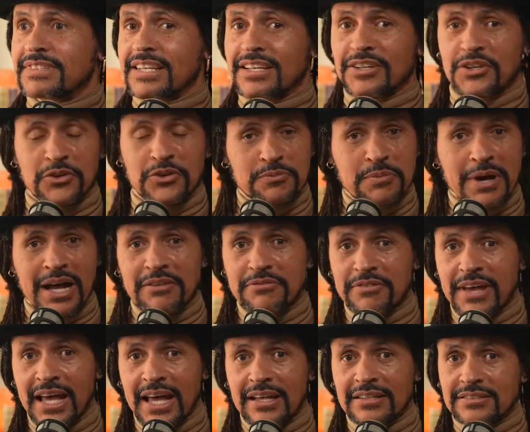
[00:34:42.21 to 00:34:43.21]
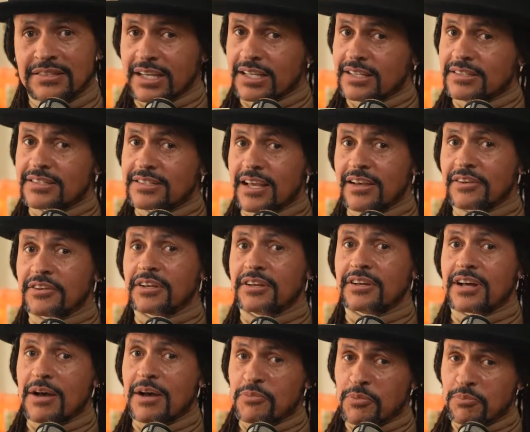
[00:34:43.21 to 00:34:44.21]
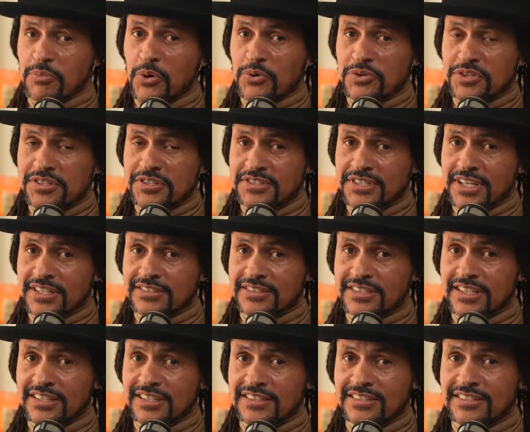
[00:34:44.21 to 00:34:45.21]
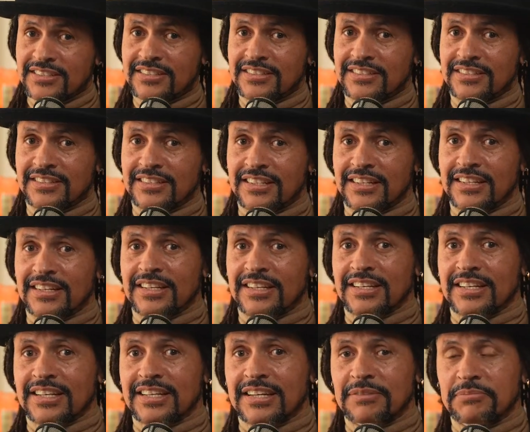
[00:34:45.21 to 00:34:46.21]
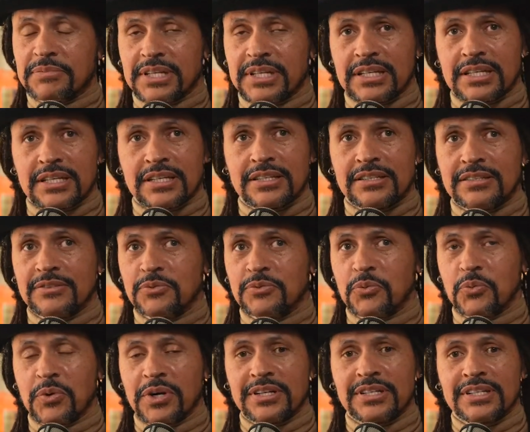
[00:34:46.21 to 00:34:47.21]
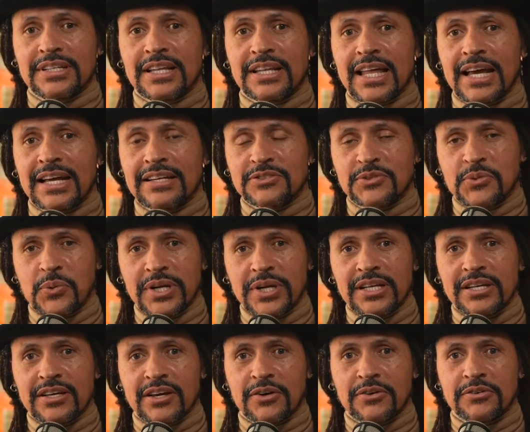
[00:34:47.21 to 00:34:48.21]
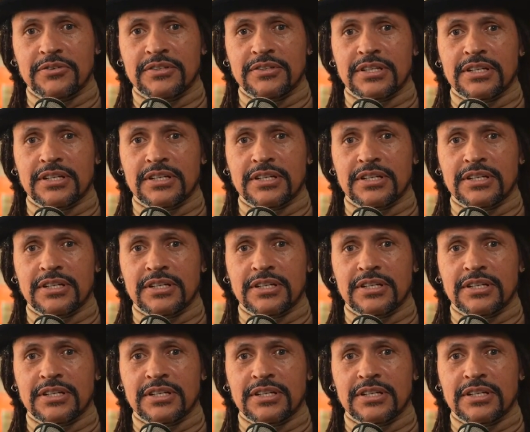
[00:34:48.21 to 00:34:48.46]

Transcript: It goes by fast, I can tell you. I'm approaching 60. And I'm thinking, where did the last 20 go?